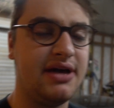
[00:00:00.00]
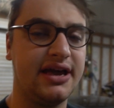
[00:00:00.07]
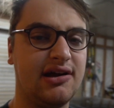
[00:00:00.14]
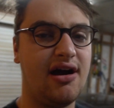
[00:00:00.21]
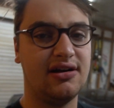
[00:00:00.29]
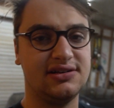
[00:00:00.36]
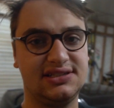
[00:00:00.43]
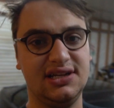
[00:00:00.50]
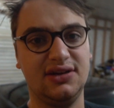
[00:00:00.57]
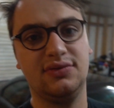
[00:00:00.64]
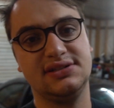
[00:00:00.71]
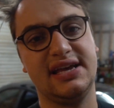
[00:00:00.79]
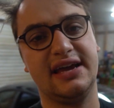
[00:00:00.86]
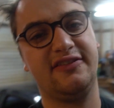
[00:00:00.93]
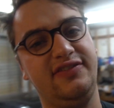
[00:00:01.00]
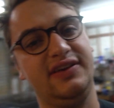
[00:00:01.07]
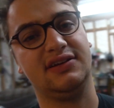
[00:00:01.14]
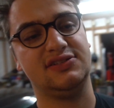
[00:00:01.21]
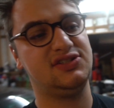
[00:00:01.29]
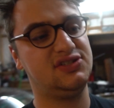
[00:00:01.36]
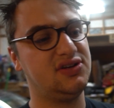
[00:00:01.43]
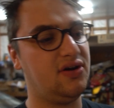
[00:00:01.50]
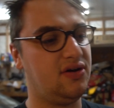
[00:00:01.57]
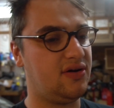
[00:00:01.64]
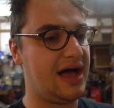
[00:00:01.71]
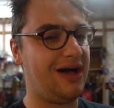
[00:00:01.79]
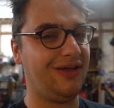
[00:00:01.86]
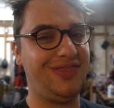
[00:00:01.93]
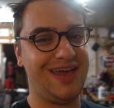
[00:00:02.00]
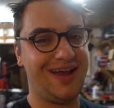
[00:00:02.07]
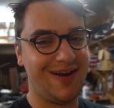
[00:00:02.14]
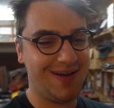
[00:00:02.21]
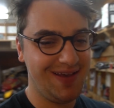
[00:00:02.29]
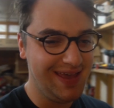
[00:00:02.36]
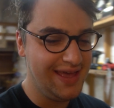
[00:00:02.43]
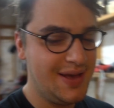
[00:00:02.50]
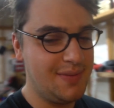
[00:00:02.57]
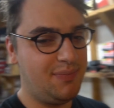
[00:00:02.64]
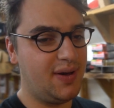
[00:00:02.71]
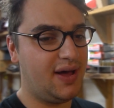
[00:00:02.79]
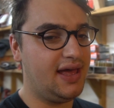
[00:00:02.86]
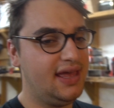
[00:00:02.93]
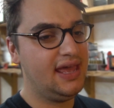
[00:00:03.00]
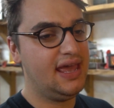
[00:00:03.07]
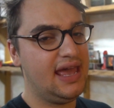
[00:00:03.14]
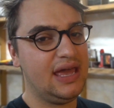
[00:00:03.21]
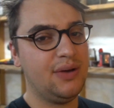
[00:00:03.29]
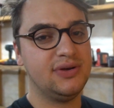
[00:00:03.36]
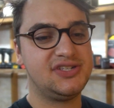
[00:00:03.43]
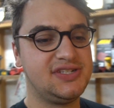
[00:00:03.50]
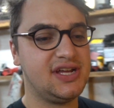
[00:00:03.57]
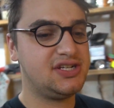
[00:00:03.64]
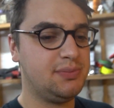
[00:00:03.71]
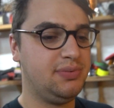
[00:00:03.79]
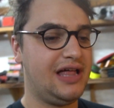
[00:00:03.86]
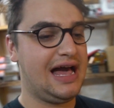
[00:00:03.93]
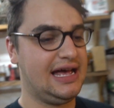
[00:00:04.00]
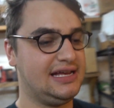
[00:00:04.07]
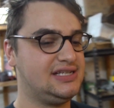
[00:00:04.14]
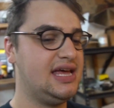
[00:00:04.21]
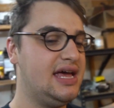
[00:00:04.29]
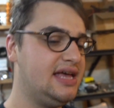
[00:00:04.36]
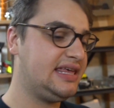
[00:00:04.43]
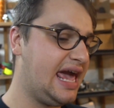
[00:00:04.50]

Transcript: My car still was feeling so out there, but it was such a blast.